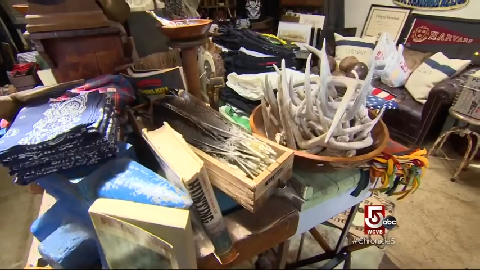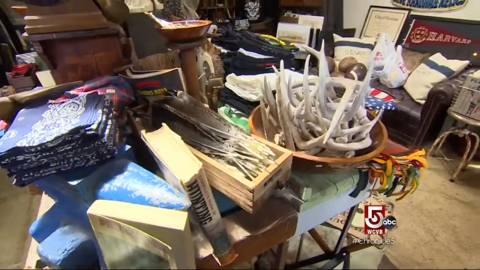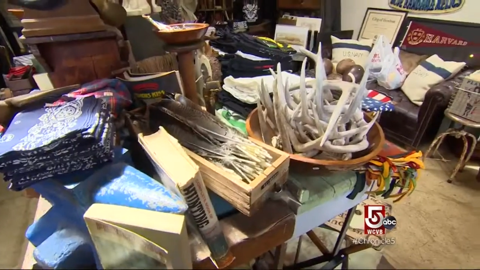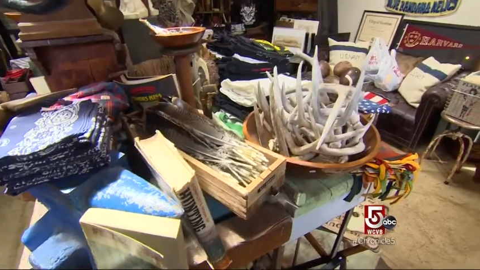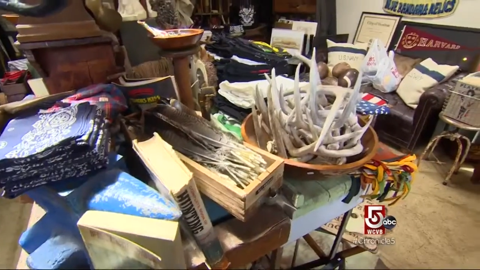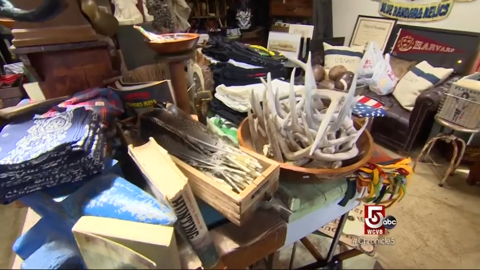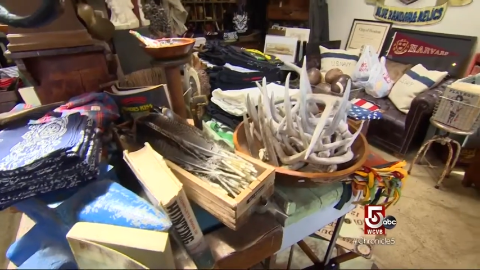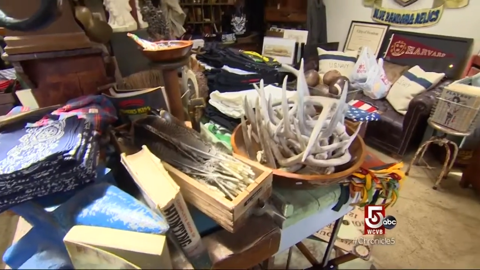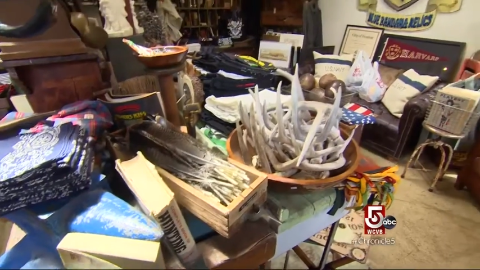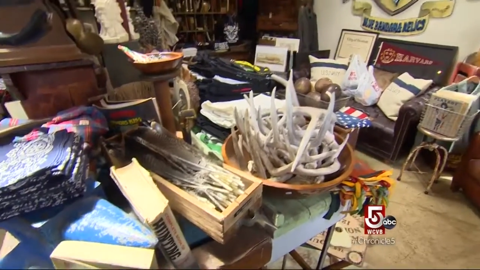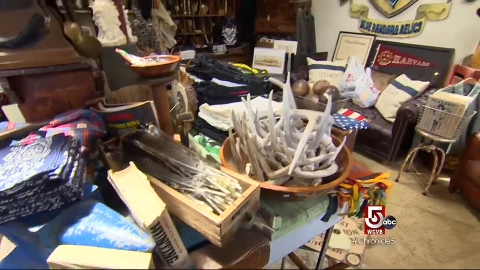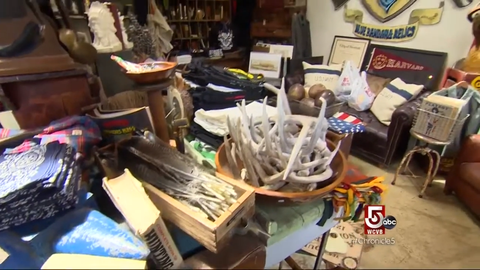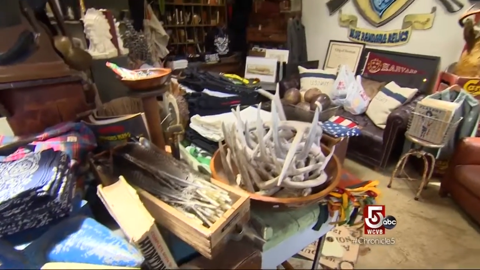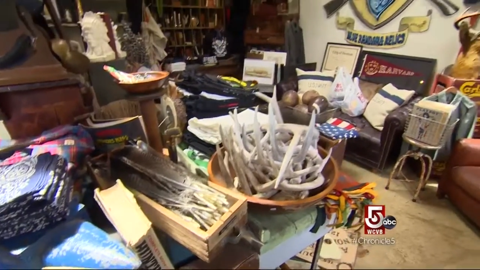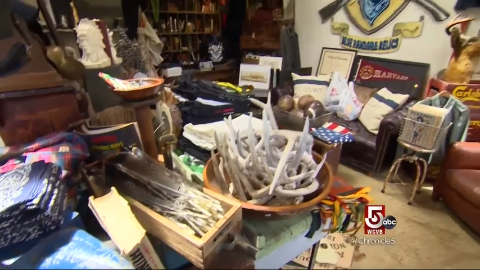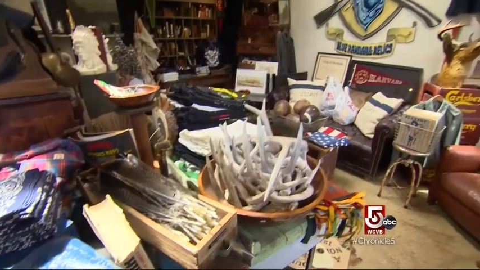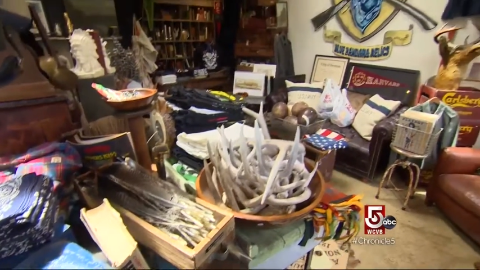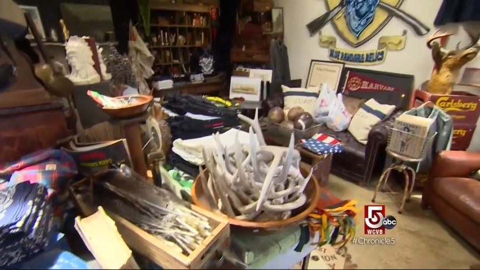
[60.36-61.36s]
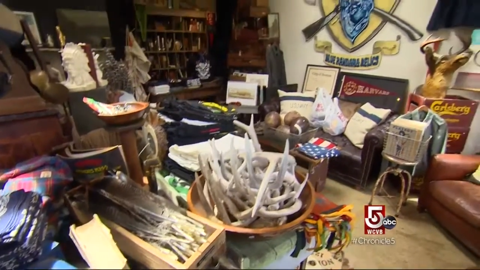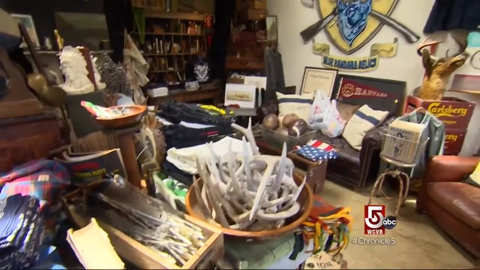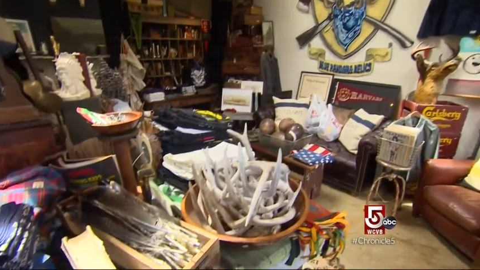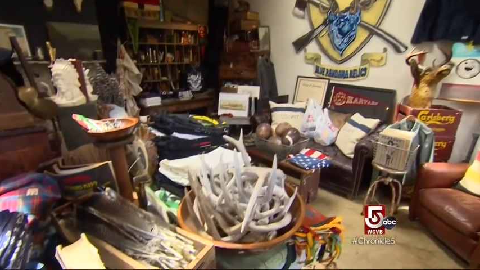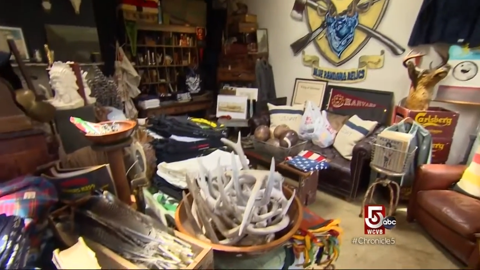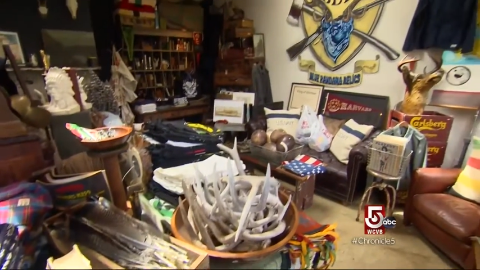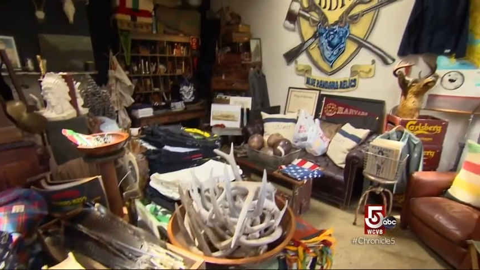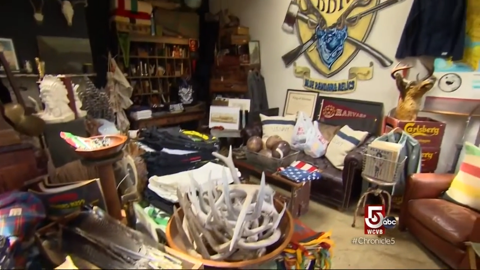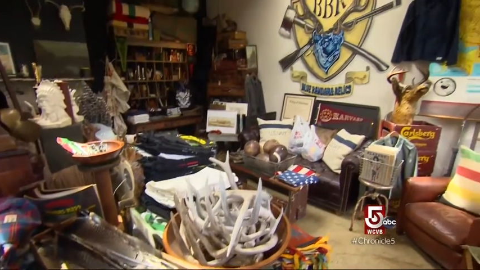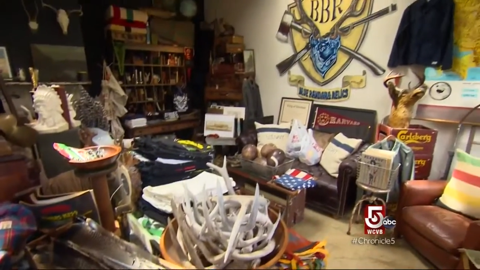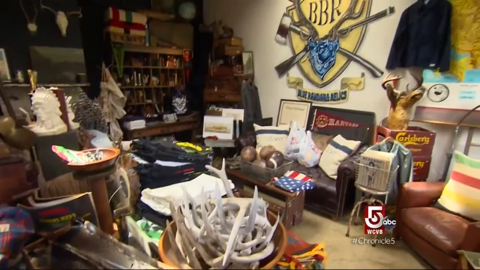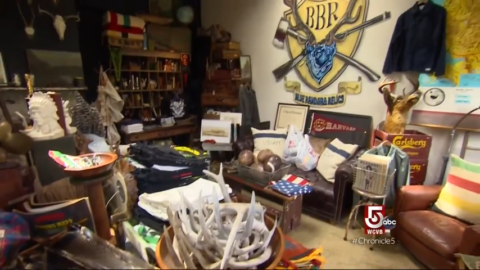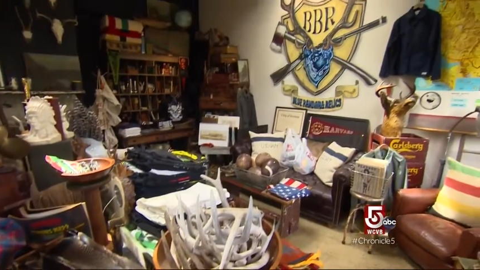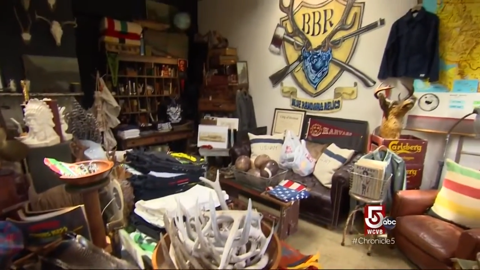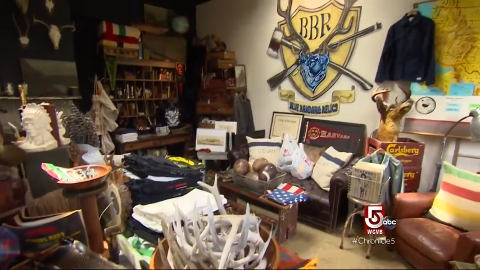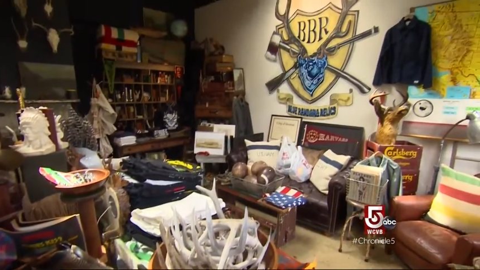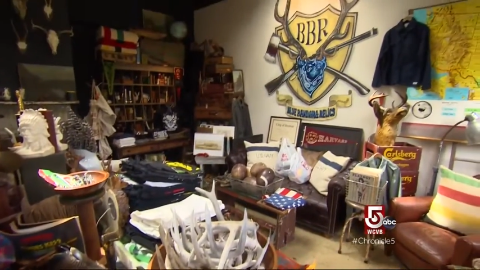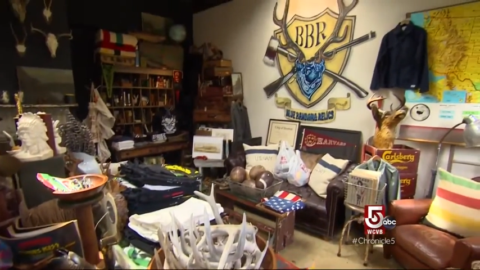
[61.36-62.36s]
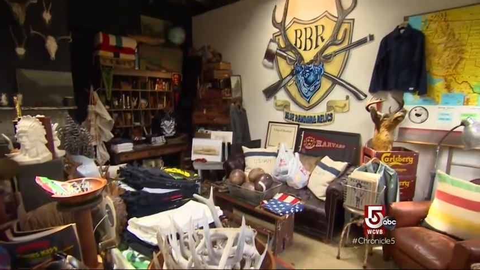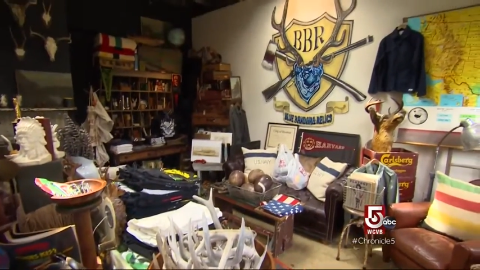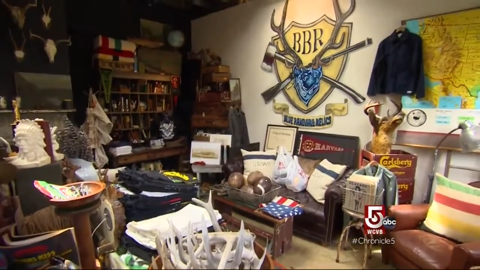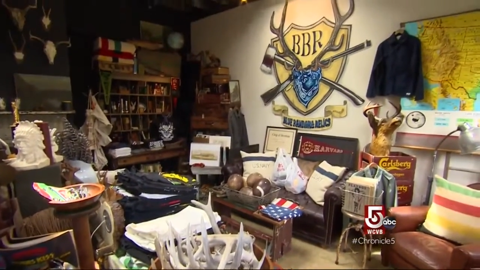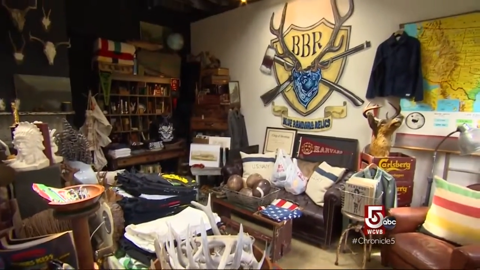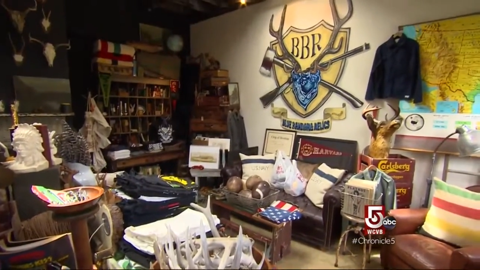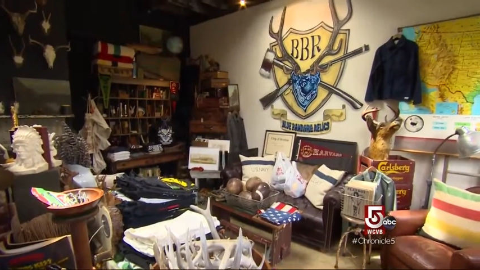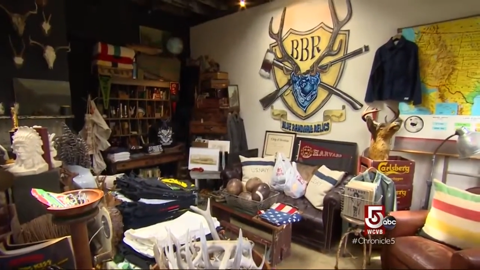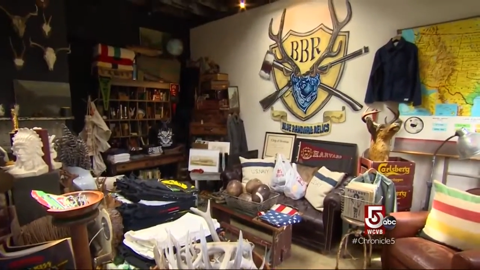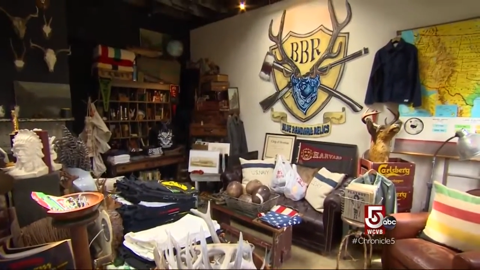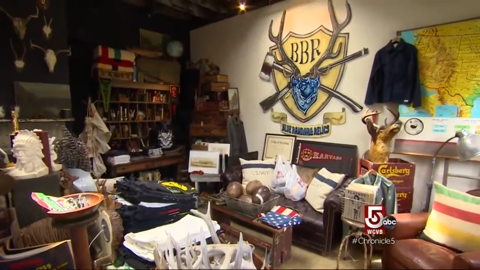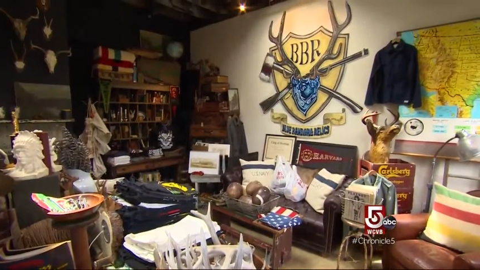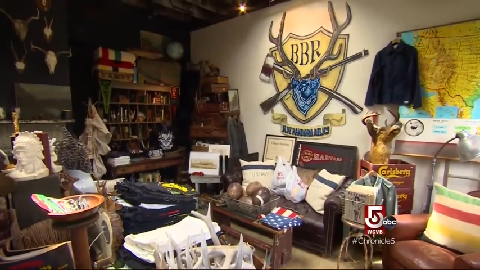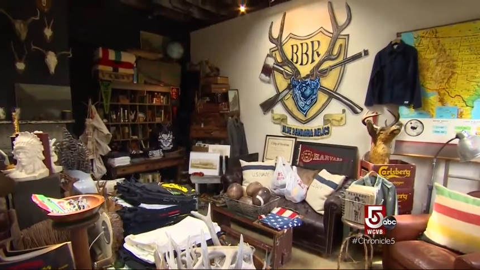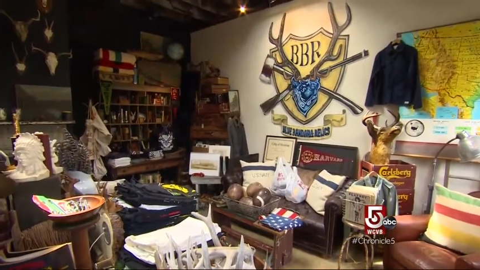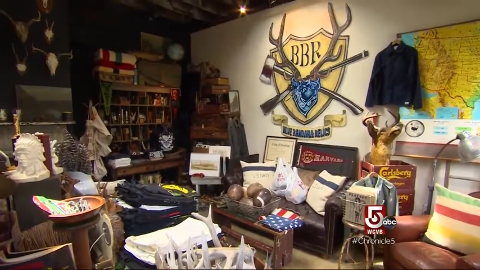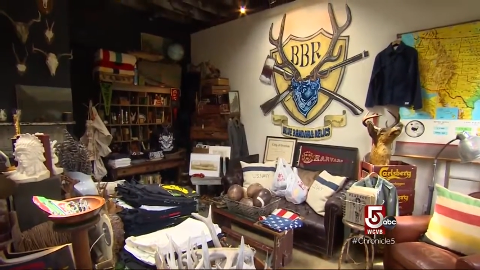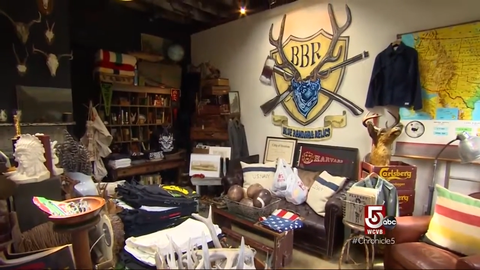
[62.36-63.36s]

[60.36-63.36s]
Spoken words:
(no speaker visible)